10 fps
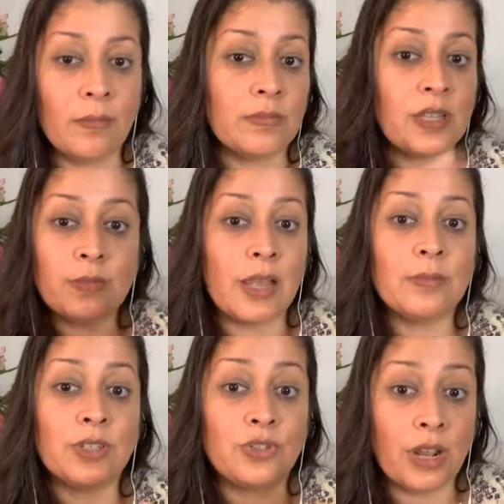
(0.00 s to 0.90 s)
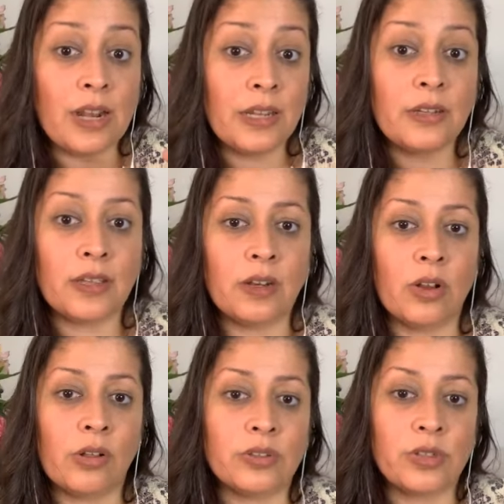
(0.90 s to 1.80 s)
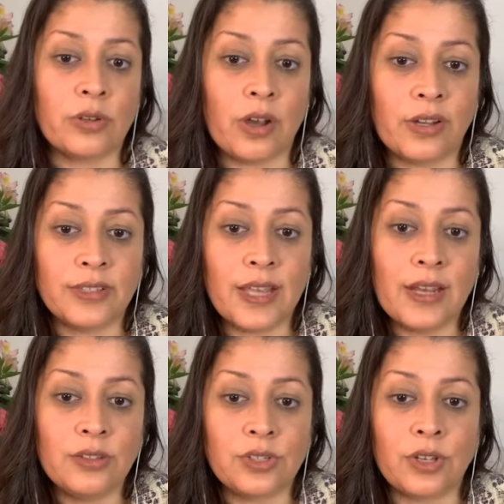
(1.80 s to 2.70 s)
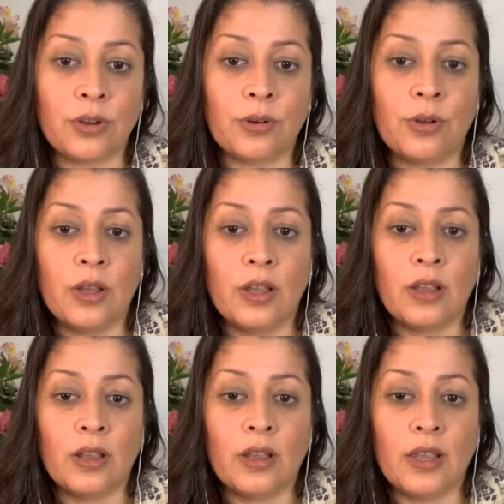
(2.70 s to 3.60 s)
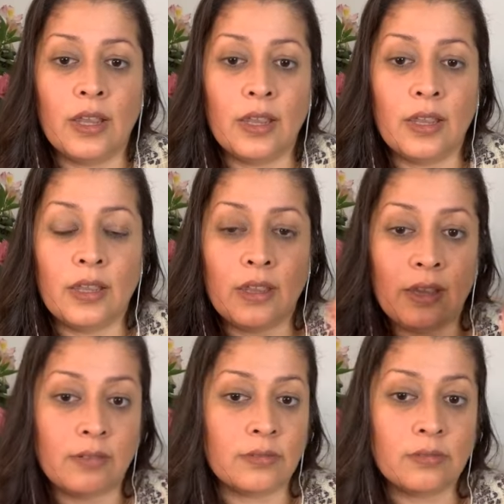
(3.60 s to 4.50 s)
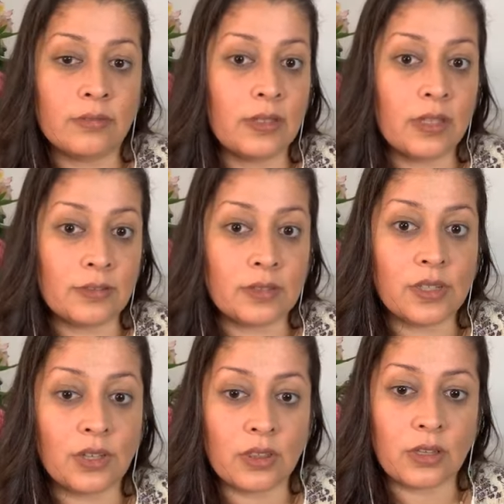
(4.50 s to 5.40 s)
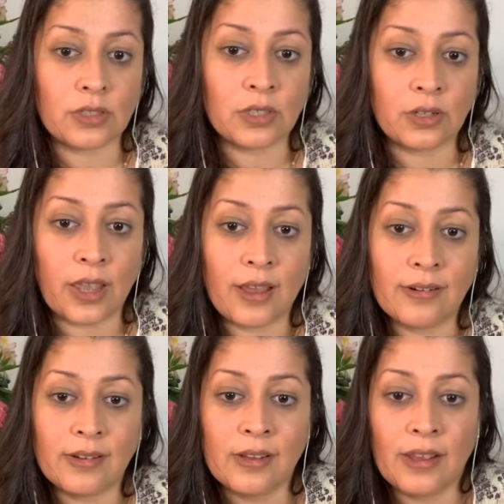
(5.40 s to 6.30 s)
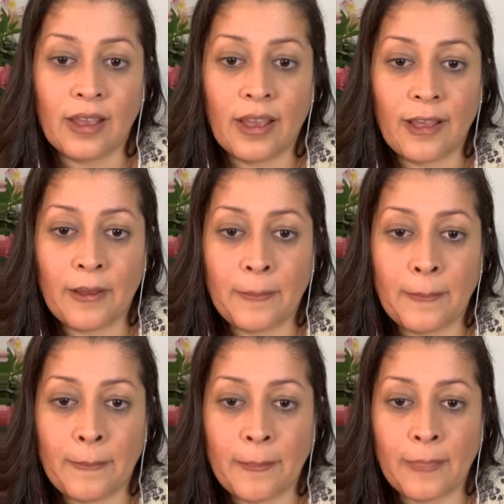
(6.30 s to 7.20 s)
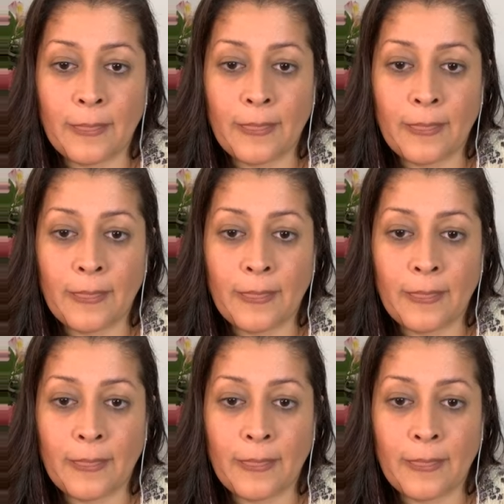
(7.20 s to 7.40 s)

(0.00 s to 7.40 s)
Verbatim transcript: Um, sometimes adrenaline can also cause that. So, yeah, it's a good thing to look at. Um,